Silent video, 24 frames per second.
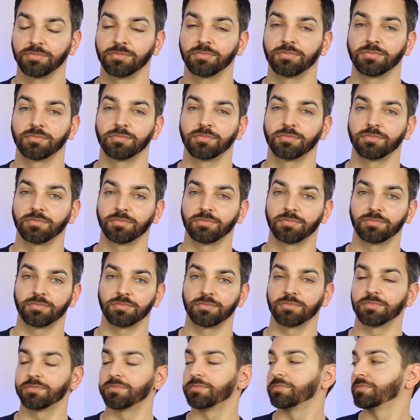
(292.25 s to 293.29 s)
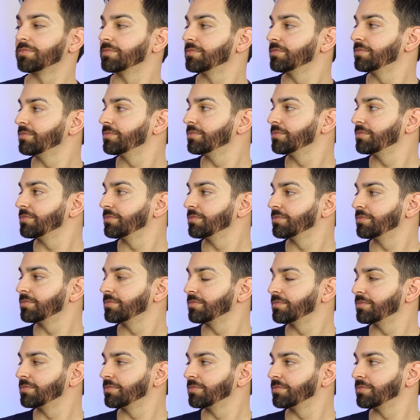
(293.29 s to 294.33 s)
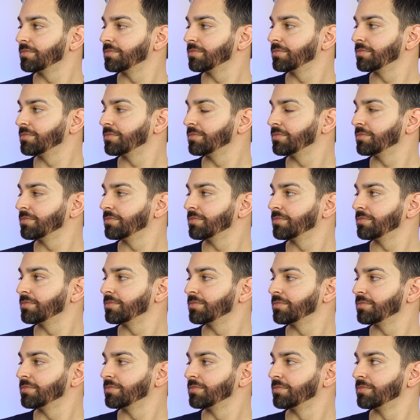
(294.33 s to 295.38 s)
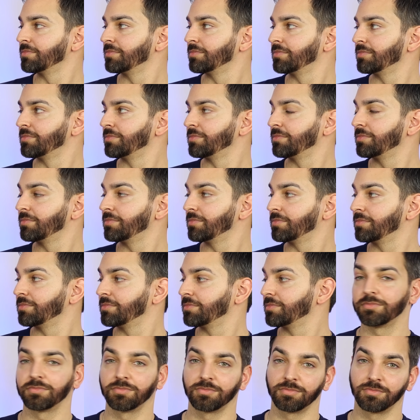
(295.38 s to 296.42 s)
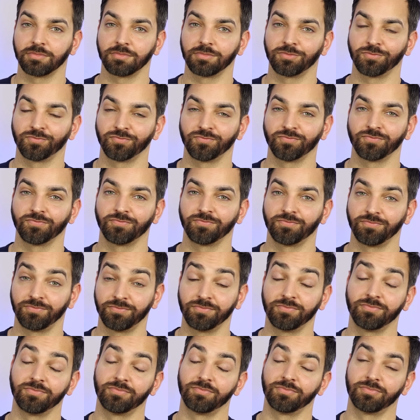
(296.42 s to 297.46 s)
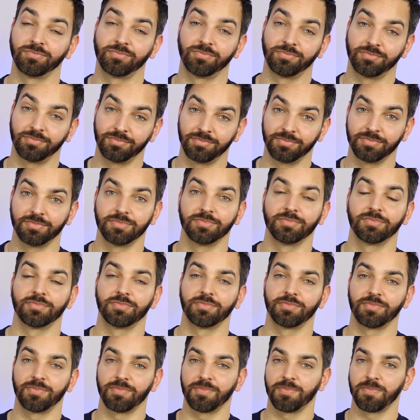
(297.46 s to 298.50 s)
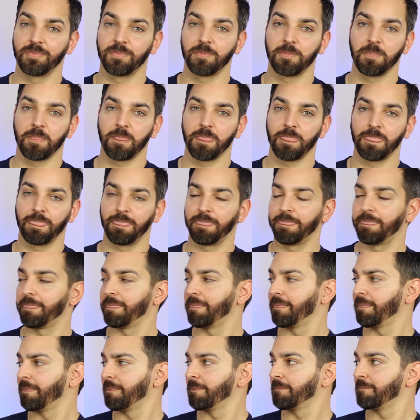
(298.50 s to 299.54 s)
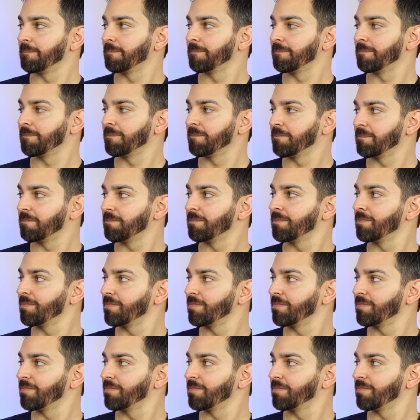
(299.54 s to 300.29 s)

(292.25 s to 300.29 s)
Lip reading: [no speech]